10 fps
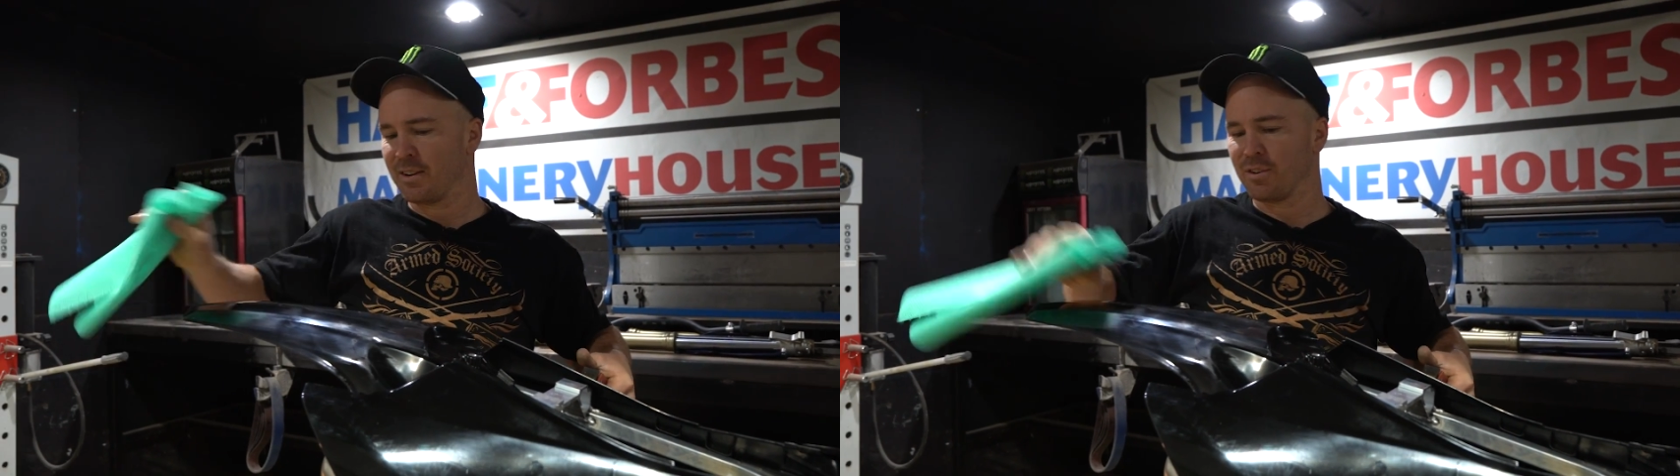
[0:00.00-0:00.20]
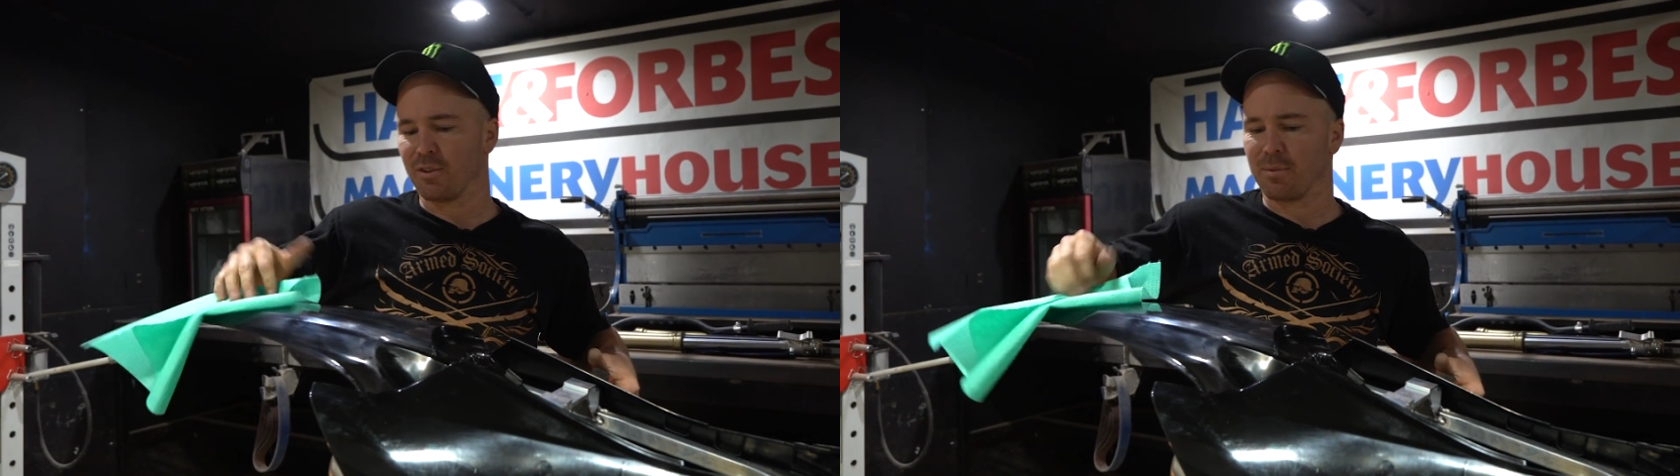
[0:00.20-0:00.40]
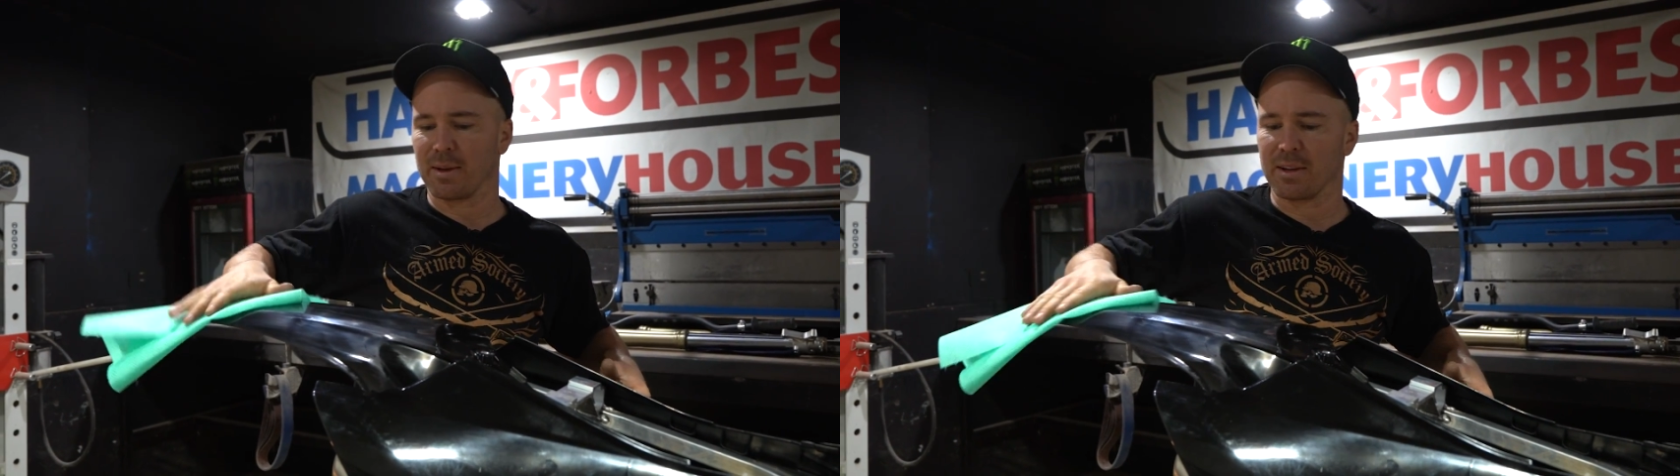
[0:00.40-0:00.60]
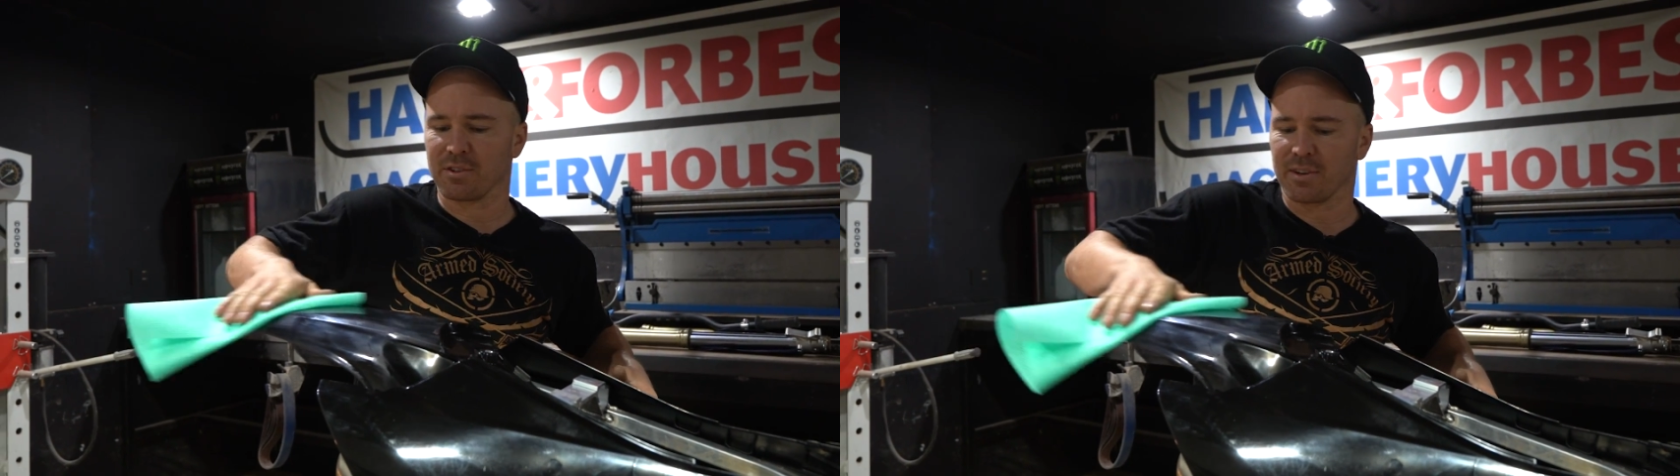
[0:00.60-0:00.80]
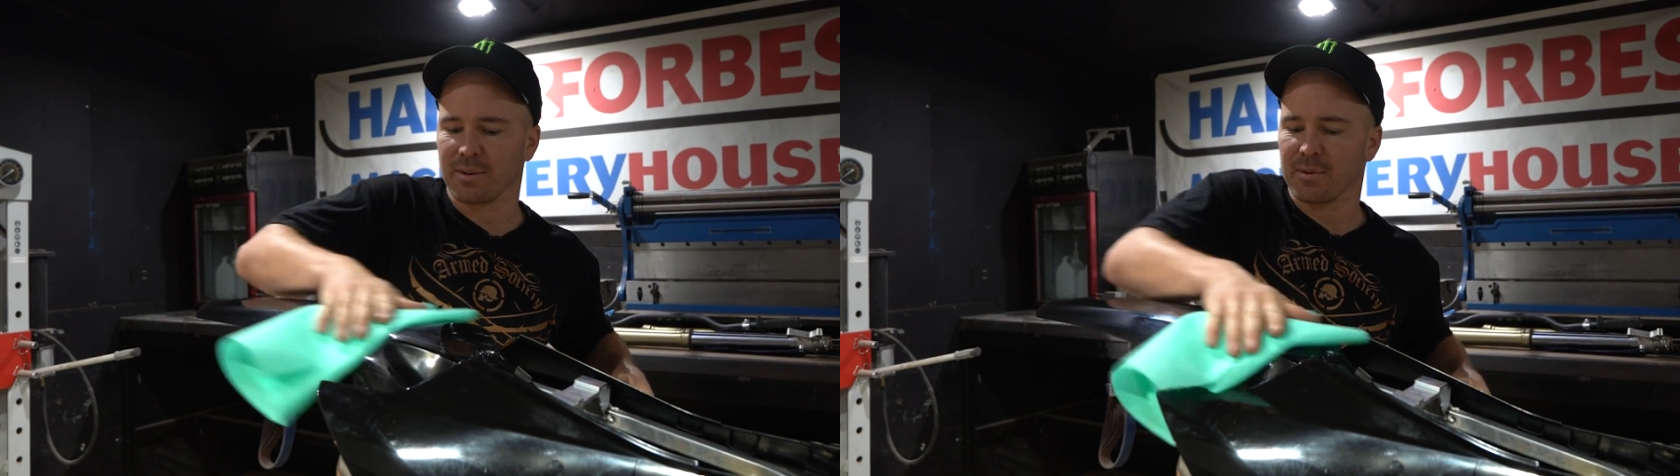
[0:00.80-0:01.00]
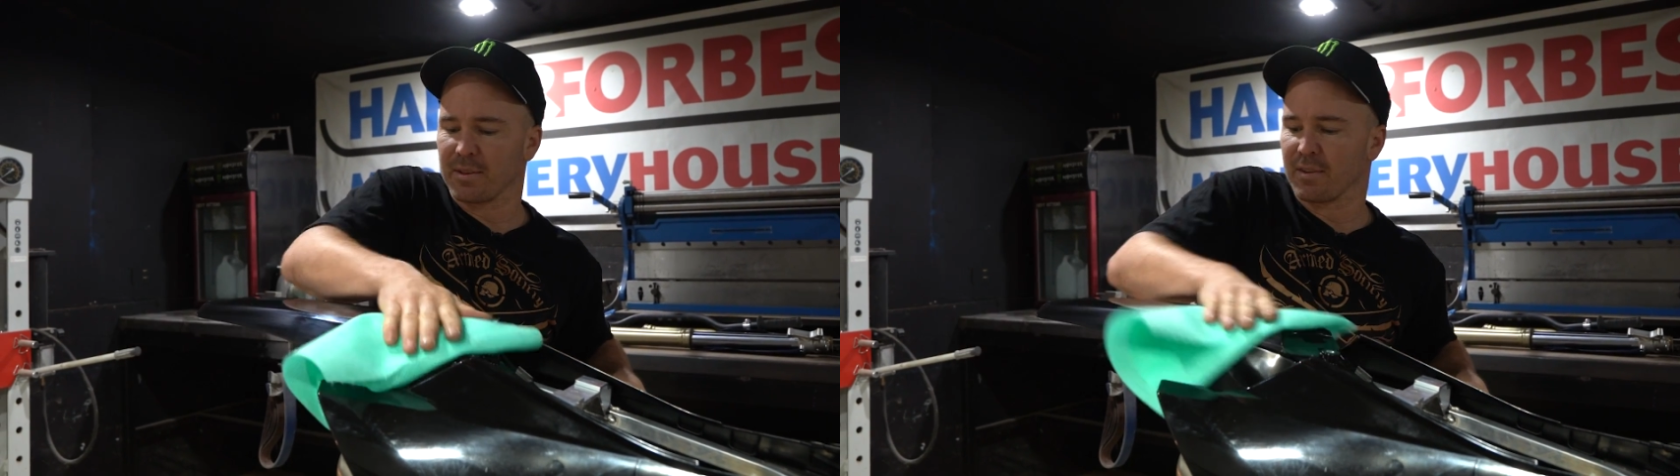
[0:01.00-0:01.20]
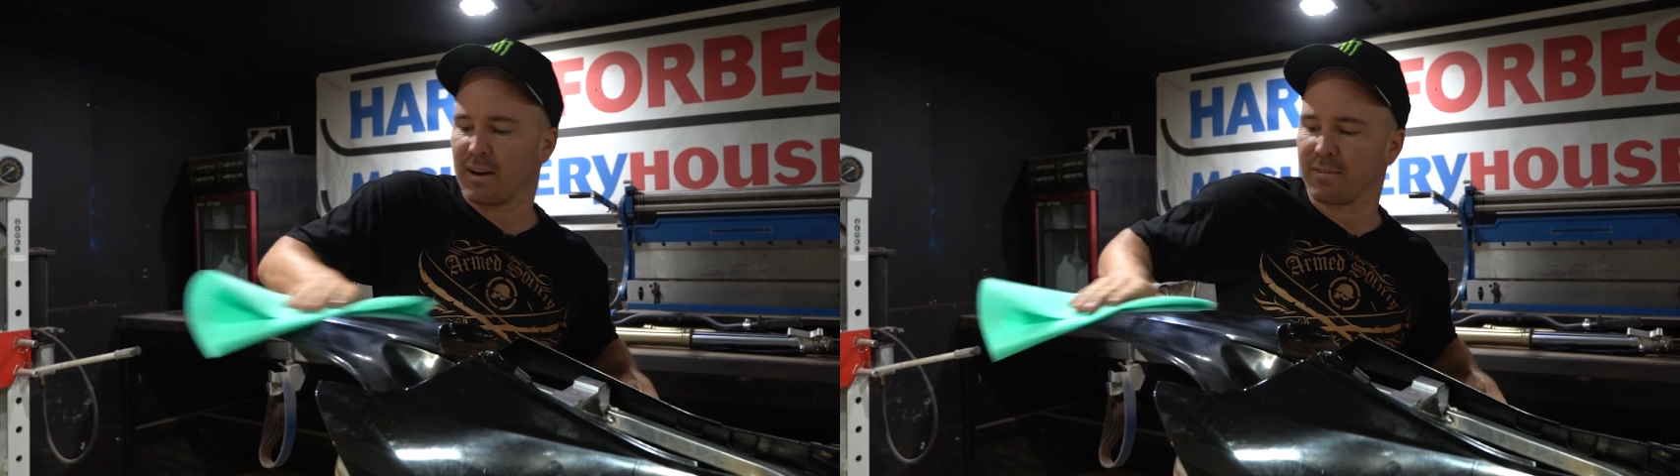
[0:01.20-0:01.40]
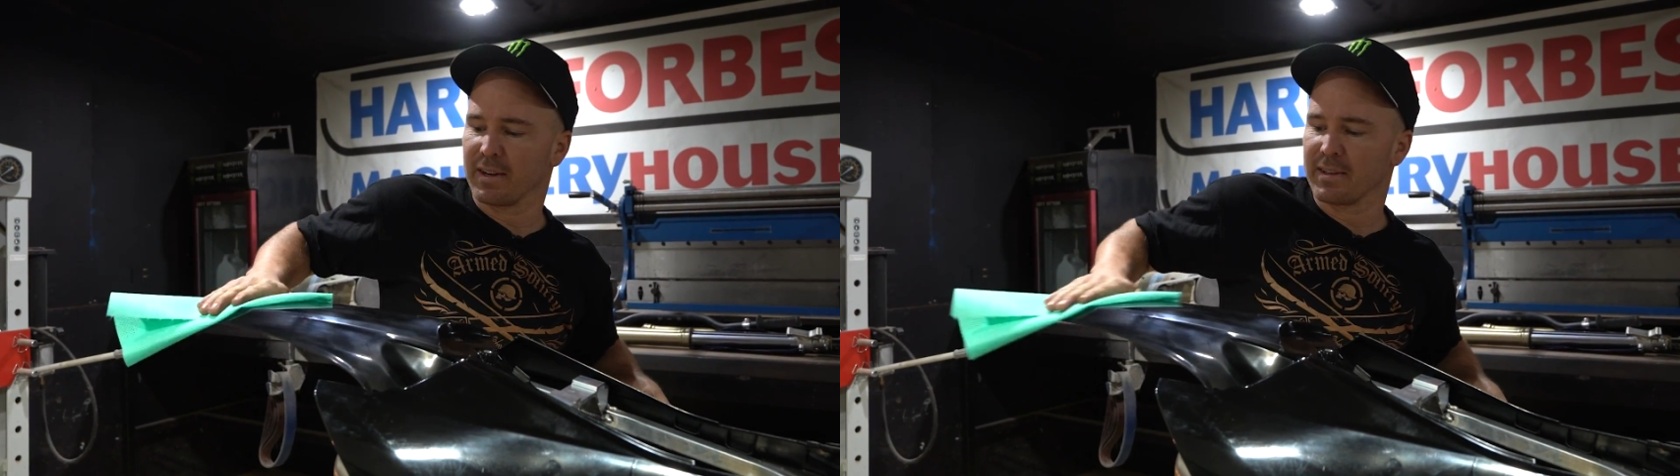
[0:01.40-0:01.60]
taught me a trick with
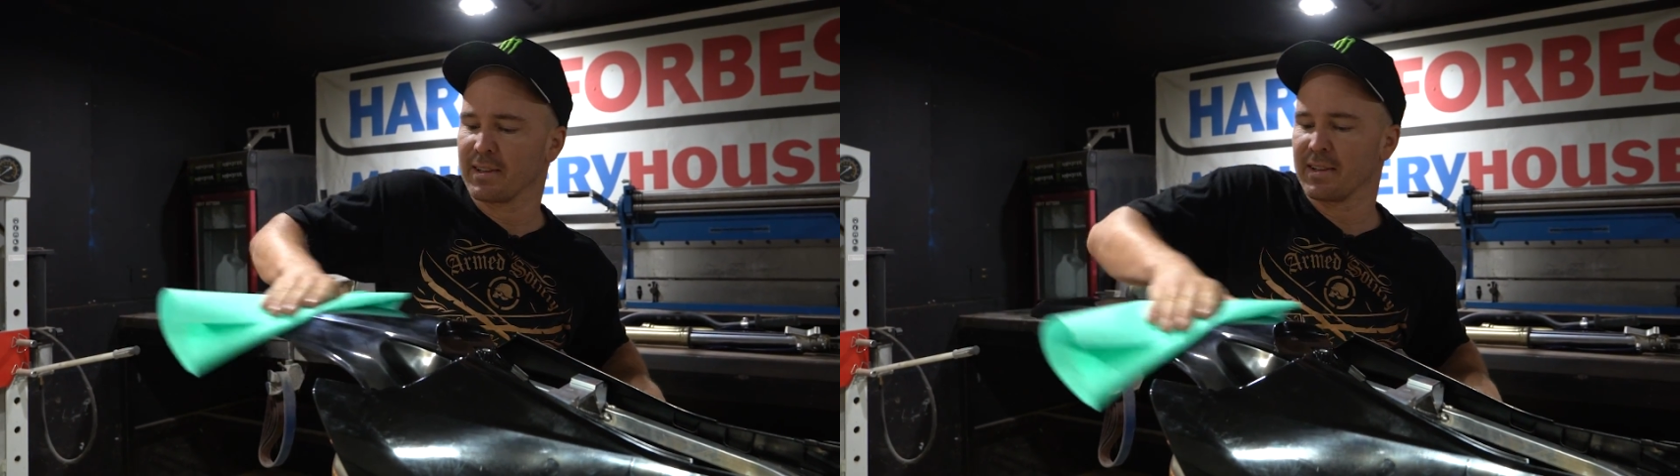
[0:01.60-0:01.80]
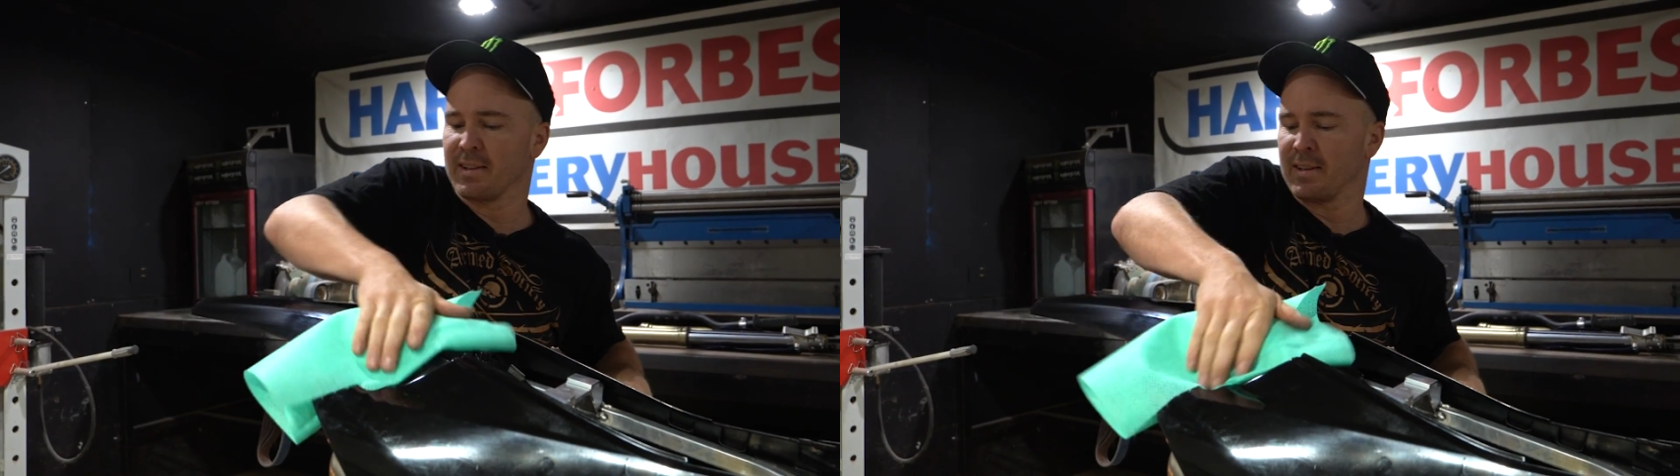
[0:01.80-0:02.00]
graphics.